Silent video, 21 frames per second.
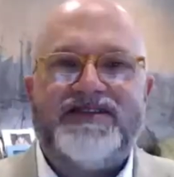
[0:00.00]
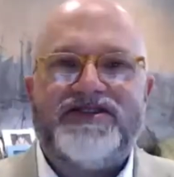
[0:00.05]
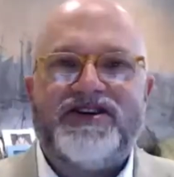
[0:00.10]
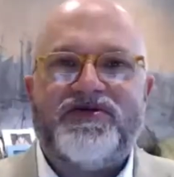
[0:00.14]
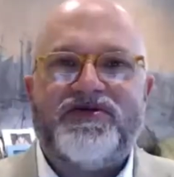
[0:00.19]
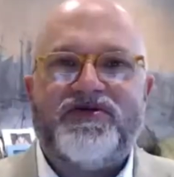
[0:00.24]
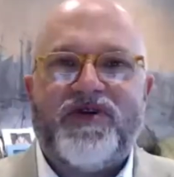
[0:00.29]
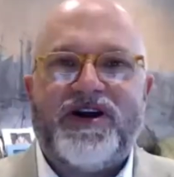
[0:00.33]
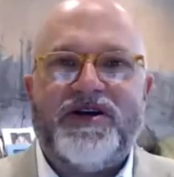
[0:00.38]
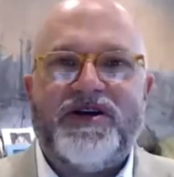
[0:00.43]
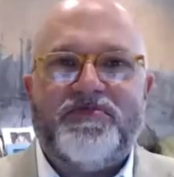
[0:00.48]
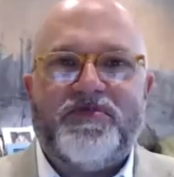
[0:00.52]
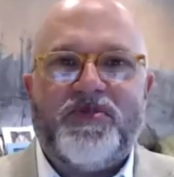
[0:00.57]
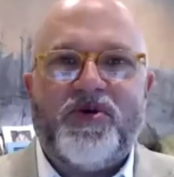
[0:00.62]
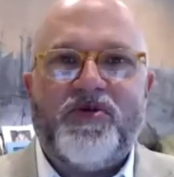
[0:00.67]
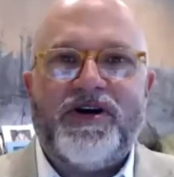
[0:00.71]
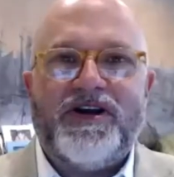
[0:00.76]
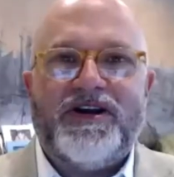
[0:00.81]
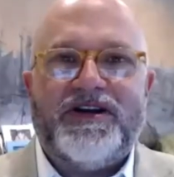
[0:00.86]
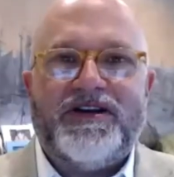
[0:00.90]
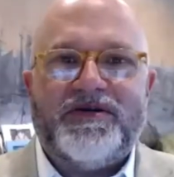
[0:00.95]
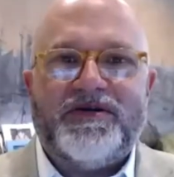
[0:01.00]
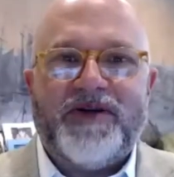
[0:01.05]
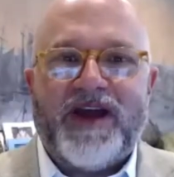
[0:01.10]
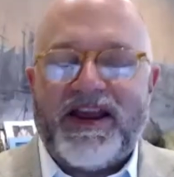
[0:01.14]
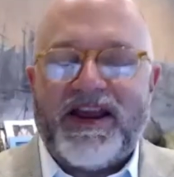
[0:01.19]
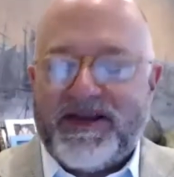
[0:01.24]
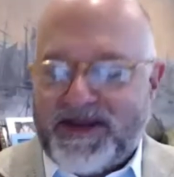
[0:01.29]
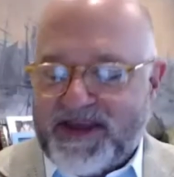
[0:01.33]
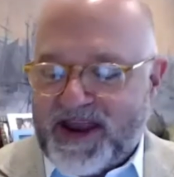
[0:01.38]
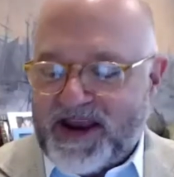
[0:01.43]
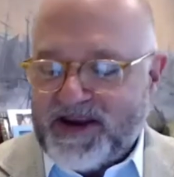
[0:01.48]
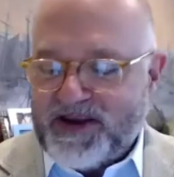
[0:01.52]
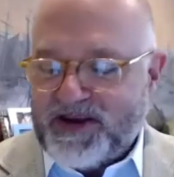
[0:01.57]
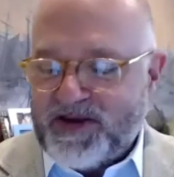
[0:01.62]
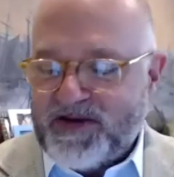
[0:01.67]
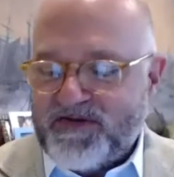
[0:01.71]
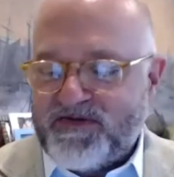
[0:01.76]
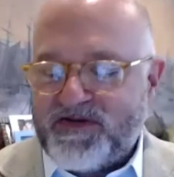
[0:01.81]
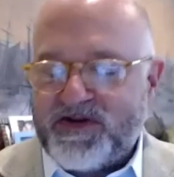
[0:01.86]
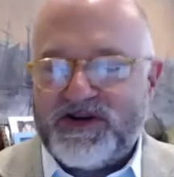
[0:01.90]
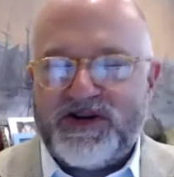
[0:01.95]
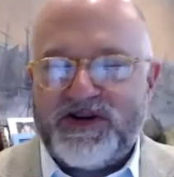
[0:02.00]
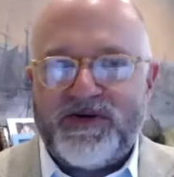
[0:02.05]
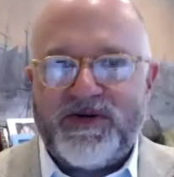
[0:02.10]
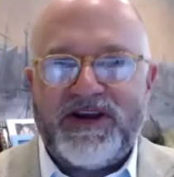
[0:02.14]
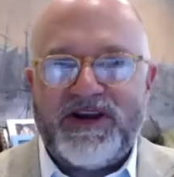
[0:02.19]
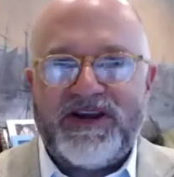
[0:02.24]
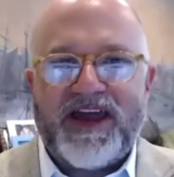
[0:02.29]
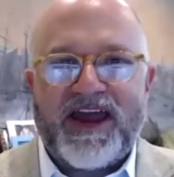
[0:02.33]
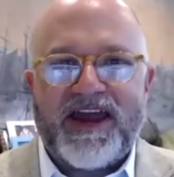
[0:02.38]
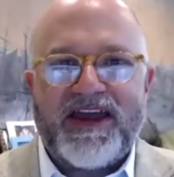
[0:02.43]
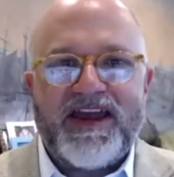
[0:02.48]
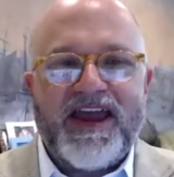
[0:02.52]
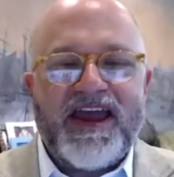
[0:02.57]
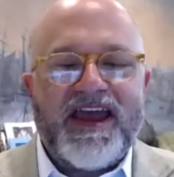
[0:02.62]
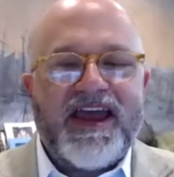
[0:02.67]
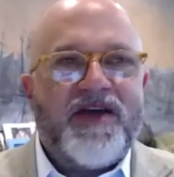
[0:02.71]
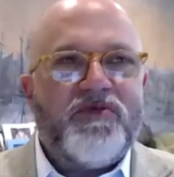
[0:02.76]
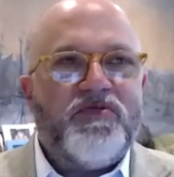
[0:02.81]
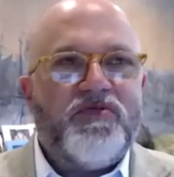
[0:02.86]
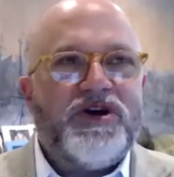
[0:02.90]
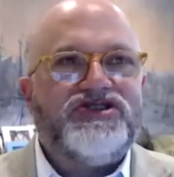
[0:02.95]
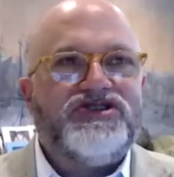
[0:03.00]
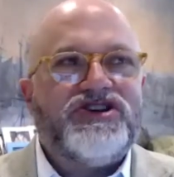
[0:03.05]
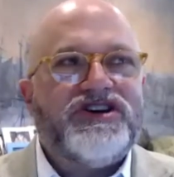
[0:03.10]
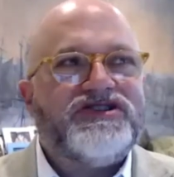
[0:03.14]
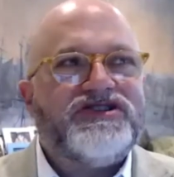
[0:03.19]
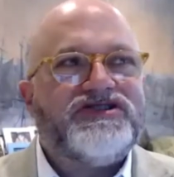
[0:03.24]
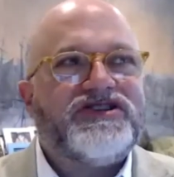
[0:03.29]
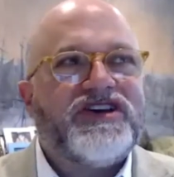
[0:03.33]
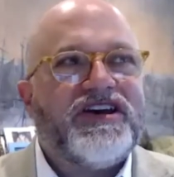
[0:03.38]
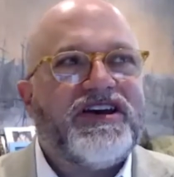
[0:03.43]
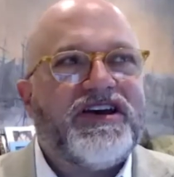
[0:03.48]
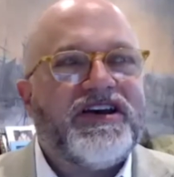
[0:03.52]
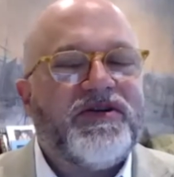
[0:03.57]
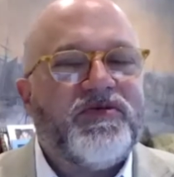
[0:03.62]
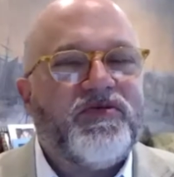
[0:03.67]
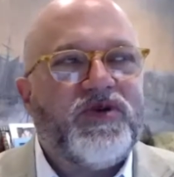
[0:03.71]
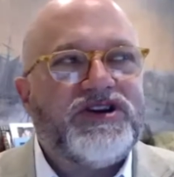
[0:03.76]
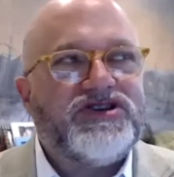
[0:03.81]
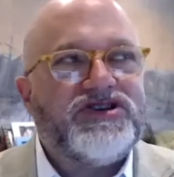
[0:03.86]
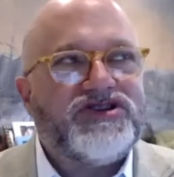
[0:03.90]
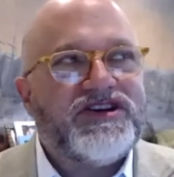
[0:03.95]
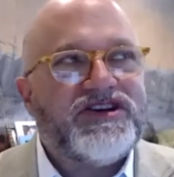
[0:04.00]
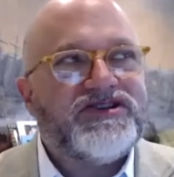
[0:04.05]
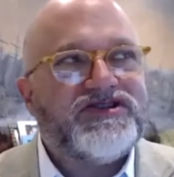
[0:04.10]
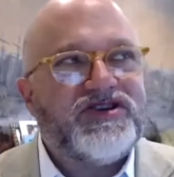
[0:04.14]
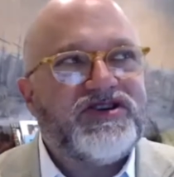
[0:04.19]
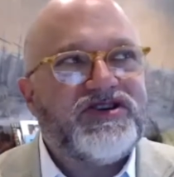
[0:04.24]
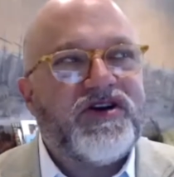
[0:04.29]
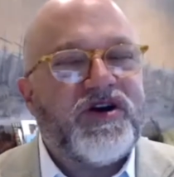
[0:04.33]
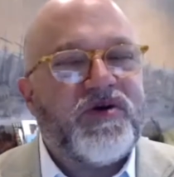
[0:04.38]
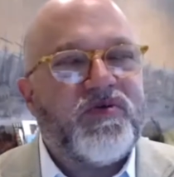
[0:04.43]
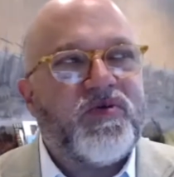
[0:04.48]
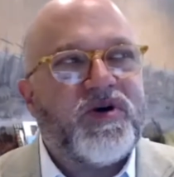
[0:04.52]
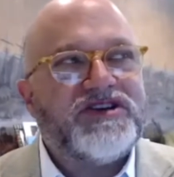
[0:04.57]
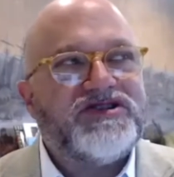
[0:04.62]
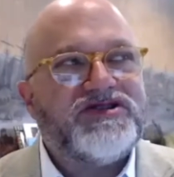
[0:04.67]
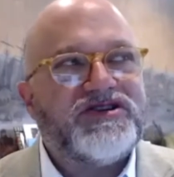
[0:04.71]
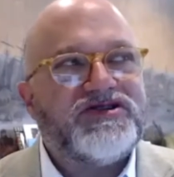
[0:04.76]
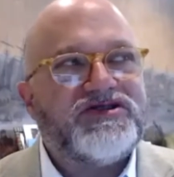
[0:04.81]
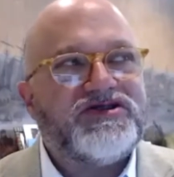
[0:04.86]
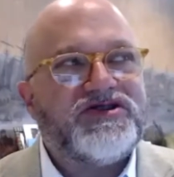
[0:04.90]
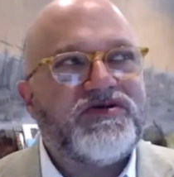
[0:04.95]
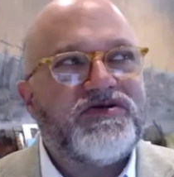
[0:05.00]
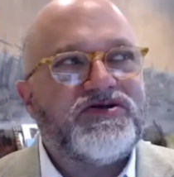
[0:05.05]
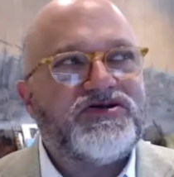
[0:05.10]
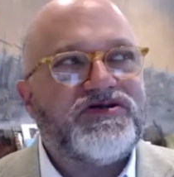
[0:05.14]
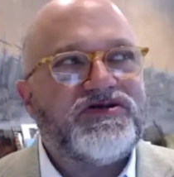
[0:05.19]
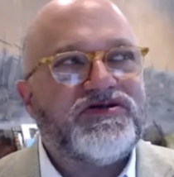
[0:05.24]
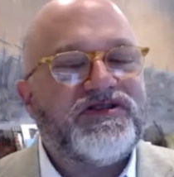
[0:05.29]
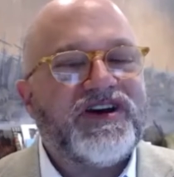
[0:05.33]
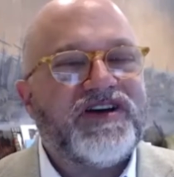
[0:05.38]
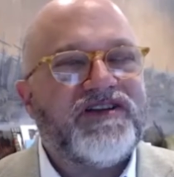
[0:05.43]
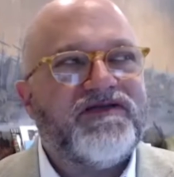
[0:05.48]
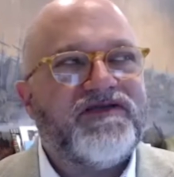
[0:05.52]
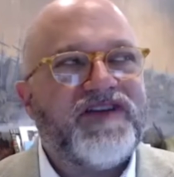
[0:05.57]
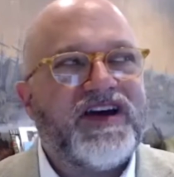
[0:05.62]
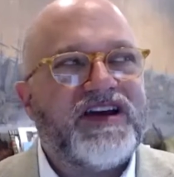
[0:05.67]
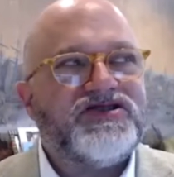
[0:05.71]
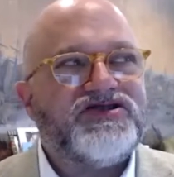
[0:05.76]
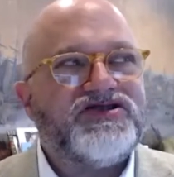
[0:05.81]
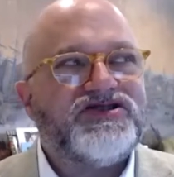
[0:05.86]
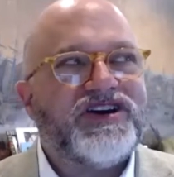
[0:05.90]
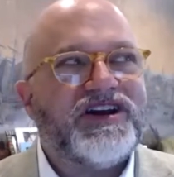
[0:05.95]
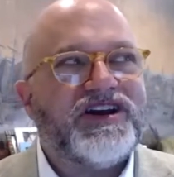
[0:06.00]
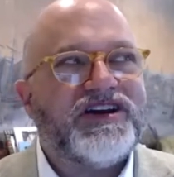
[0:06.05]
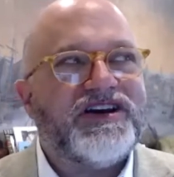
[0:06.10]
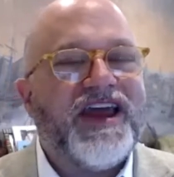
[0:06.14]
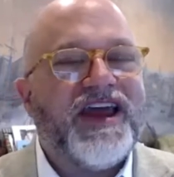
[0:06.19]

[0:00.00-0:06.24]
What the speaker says: a great point, and thank you for doing that. Which is, was a social convention.